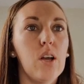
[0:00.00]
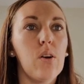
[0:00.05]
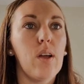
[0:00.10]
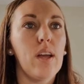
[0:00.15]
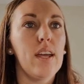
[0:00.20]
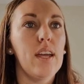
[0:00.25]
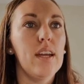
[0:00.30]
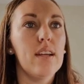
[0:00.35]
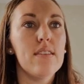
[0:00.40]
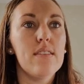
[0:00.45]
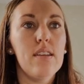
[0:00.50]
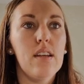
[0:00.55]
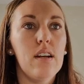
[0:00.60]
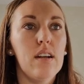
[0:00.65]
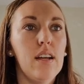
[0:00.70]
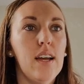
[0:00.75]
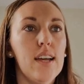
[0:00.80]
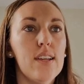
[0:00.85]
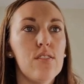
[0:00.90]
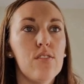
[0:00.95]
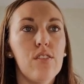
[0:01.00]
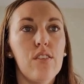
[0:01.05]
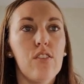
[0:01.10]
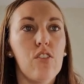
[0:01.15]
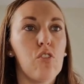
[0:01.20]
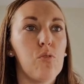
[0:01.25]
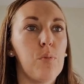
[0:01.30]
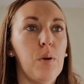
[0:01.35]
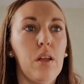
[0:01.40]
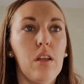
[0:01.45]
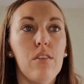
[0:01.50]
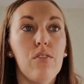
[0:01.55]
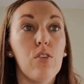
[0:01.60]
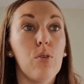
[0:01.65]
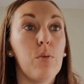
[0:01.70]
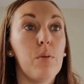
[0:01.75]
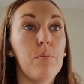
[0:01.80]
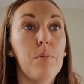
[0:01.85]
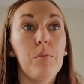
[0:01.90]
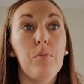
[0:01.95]
Okay, hand sanitizer. This is probably
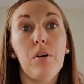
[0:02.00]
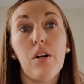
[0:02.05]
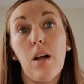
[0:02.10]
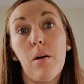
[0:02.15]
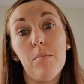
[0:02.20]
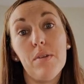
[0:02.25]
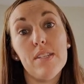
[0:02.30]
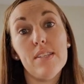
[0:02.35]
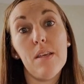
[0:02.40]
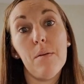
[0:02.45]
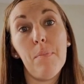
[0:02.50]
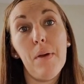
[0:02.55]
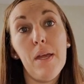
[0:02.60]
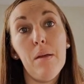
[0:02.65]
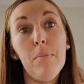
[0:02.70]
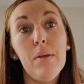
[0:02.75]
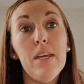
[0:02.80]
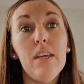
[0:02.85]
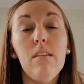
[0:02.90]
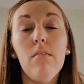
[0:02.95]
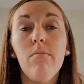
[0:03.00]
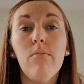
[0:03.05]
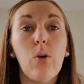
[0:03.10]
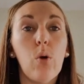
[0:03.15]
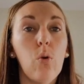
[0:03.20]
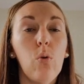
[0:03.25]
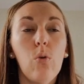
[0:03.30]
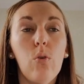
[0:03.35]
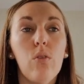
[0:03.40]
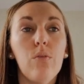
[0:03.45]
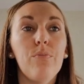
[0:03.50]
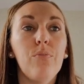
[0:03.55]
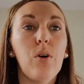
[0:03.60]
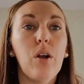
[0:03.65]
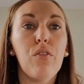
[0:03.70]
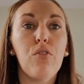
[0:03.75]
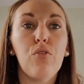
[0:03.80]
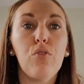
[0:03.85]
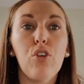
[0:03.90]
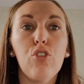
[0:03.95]
for when people come to see baby. Cool,
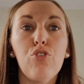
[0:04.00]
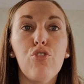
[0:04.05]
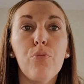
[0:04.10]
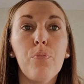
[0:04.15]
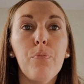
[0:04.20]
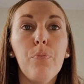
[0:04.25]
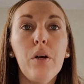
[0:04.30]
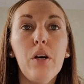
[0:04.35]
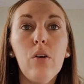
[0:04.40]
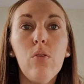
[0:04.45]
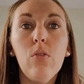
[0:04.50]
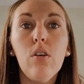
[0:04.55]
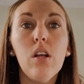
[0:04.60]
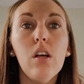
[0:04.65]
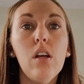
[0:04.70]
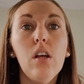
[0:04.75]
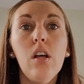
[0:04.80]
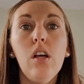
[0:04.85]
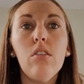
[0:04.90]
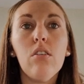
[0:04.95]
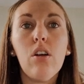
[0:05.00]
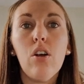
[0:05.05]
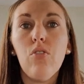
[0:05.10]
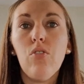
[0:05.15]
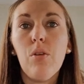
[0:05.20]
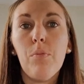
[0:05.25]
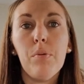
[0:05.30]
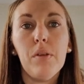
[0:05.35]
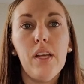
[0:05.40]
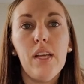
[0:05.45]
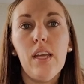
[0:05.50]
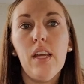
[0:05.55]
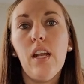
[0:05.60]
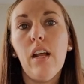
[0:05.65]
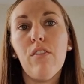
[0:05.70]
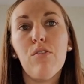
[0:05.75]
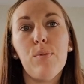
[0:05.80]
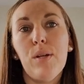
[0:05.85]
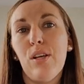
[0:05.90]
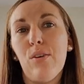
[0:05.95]
whatever, float your boat. A little cozy
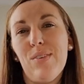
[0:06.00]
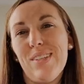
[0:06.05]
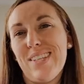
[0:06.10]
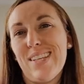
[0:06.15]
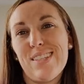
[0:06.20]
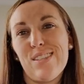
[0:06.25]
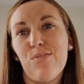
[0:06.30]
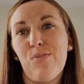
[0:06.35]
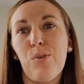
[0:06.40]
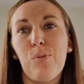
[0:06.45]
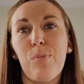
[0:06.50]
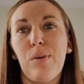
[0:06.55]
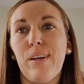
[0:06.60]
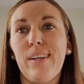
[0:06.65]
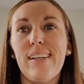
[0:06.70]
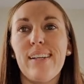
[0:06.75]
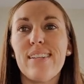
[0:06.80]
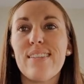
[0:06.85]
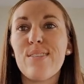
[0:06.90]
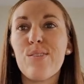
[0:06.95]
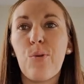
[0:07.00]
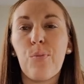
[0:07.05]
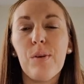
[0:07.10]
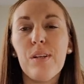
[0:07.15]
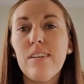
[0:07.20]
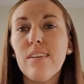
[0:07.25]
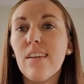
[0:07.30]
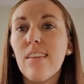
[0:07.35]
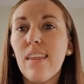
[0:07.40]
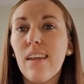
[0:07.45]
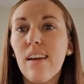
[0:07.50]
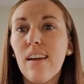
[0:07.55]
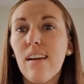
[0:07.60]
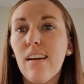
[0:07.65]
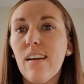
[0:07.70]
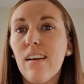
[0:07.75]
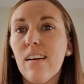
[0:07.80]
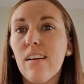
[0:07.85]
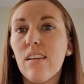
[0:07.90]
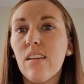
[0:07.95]
blanket. Everybody always gets a few blankets. No big deal
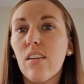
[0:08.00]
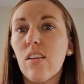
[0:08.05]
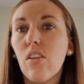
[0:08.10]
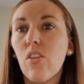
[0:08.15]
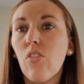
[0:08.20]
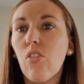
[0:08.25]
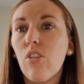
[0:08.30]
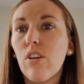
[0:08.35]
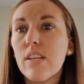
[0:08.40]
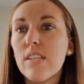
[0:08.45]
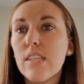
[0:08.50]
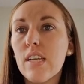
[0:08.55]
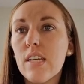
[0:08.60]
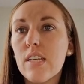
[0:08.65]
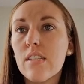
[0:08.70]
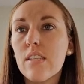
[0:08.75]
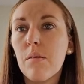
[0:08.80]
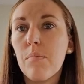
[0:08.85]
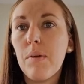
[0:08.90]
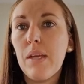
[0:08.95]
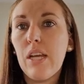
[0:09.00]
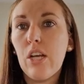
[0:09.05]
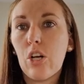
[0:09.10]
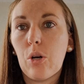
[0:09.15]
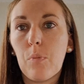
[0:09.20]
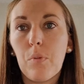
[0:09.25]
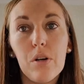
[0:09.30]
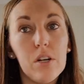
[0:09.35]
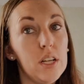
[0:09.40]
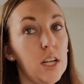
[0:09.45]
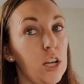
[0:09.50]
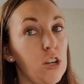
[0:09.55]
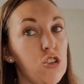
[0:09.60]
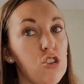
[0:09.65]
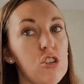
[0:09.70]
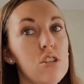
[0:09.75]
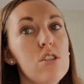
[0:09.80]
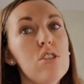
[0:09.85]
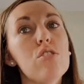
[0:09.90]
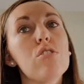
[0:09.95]
there. Looks like some ear
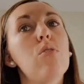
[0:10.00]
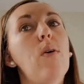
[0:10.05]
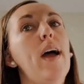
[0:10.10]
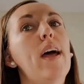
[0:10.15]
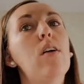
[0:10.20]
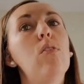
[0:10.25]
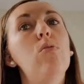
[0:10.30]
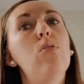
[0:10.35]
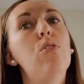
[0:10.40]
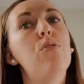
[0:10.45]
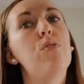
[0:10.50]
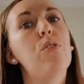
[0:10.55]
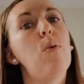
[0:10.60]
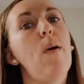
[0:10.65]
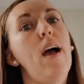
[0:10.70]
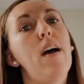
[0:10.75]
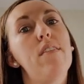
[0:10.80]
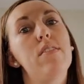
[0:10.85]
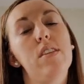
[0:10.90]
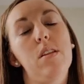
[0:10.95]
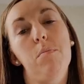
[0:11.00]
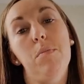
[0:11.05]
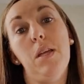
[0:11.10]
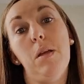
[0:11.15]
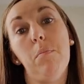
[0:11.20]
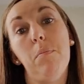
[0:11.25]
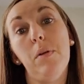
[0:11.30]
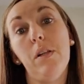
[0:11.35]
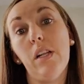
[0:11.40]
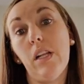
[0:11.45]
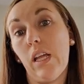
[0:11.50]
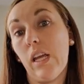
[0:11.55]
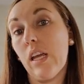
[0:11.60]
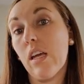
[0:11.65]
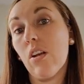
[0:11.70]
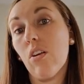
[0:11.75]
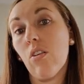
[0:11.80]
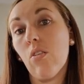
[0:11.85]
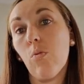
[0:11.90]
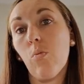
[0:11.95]
protection. So I don't know if you have something
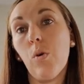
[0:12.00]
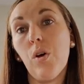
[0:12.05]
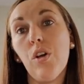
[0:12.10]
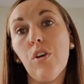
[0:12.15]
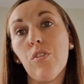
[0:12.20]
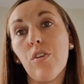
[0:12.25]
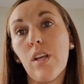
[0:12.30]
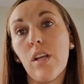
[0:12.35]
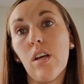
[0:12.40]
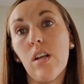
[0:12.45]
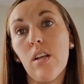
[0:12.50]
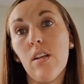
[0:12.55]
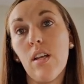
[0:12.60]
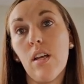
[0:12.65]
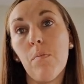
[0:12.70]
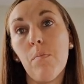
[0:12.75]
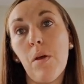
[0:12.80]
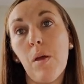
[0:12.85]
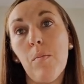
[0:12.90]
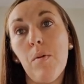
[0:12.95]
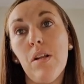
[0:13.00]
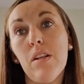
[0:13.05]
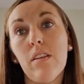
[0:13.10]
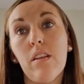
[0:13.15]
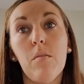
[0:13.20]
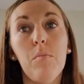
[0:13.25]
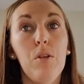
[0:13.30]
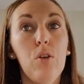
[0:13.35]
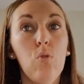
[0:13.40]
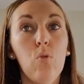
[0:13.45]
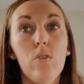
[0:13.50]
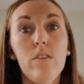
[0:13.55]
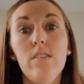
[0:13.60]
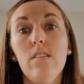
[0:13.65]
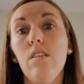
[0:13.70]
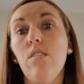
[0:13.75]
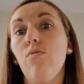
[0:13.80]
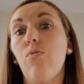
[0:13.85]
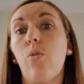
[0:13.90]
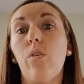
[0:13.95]
planned where you're gonna take baby and it's gonna be
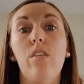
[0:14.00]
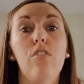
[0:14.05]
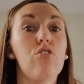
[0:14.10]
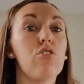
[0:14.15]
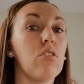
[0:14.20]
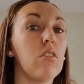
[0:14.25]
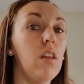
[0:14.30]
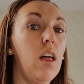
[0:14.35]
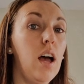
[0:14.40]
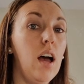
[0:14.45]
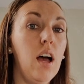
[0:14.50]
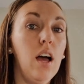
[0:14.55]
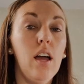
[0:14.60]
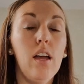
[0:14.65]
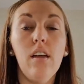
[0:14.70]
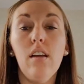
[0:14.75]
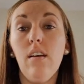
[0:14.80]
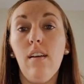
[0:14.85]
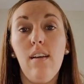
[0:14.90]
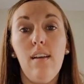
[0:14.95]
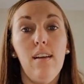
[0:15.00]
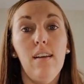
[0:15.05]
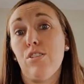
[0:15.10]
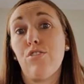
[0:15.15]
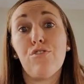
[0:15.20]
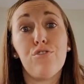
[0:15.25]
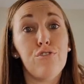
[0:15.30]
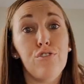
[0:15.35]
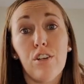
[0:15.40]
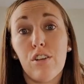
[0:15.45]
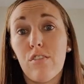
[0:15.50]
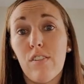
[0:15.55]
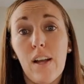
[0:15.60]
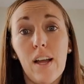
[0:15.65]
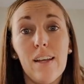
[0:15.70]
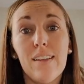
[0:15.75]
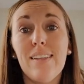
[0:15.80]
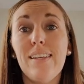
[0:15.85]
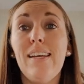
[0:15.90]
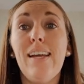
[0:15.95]
noisy. fourth of July, monster truck
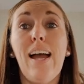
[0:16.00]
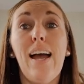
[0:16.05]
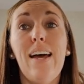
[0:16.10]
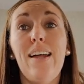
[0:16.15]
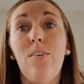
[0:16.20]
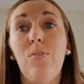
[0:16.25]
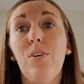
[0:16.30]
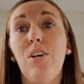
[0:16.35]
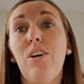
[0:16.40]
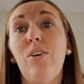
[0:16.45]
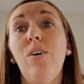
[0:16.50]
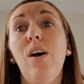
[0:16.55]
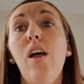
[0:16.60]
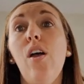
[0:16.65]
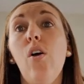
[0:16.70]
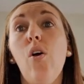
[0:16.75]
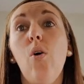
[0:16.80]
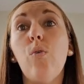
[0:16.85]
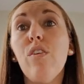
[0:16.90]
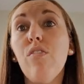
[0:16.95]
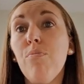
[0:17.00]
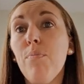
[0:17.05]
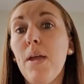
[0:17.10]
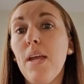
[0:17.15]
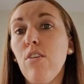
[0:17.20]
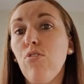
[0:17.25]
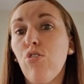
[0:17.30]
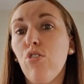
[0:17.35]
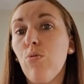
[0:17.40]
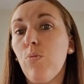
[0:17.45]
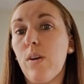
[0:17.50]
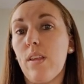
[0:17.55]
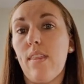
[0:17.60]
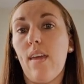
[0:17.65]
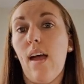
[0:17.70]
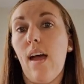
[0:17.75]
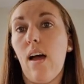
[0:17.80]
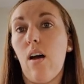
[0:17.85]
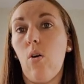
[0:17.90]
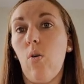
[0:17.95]
rally. I don't know. We've made do
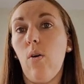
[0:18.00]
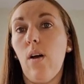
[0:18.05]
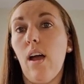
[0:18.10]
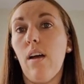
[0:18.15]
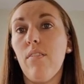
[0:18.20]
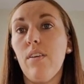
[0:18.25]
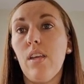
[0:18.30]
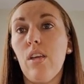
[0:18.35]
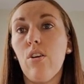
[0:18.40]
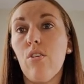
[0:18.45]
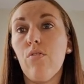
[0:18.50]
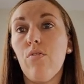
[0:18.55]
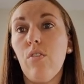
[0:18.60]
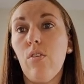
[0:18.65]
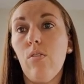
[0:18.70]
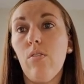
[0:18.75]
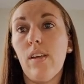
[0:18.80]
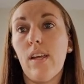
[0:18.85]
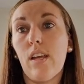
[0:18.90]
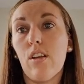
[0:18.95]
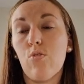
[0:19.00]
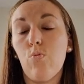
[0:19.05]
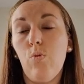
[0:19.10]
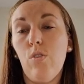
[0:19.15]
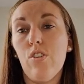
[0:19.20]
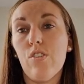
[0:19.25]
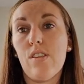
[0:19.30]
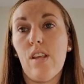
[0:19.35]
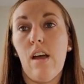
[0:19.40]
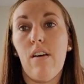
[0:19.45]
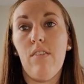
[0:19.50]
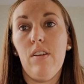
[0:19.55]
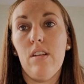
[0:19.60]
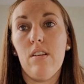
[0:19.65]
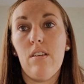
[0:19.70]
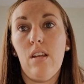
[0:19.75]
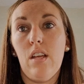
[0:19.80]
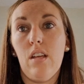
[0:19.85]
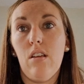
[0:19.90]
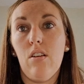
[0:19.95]
without having earphones. I guess we just
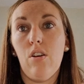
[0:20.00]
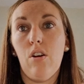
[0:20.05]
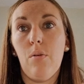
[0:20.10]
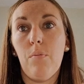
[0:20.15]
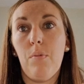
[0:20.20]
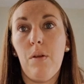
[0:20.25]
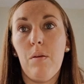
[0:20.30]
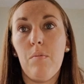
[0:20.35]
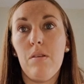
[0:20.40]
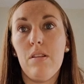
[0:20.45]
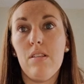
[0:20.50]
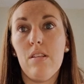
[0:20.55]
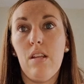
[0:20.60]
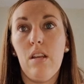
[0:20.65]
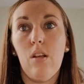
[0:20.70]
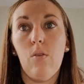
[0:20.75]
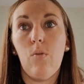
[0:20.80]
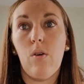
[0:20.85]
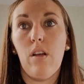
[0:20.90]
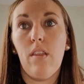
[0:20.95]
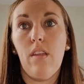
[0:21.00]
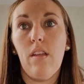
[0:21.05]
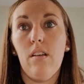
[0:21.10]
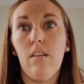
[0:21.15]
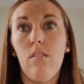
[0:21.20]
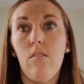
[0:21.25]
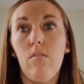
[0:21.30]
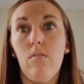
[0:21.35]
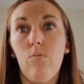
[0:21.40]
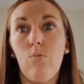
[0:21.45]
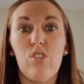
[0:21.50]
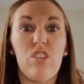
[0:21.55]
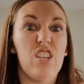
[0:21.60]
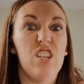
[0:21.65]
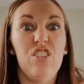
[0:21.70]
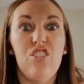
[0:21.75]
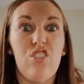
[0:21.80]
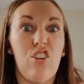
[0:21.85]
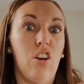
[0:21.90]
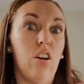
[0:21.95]
haven't taken our babies anywhere that was
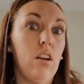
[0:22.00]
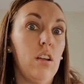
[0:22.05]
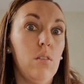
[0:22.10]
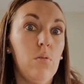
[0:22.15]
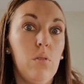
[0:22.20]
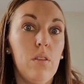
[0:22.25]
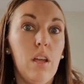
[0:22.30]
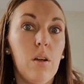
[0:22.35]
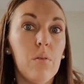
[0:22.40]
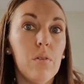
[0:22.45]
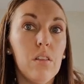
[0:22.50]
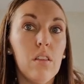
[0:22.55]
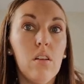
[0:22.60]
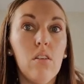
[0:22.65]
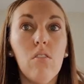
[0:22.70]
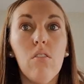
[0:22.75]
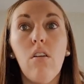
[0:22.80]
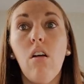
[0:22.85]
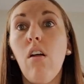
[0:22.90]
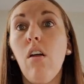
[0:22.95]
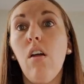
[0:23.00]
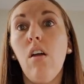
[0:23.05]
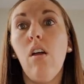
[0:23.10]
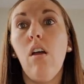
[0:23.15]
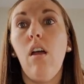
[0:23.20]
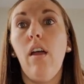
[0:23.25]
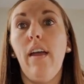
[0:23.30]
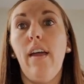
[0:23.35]
concerning when they were little.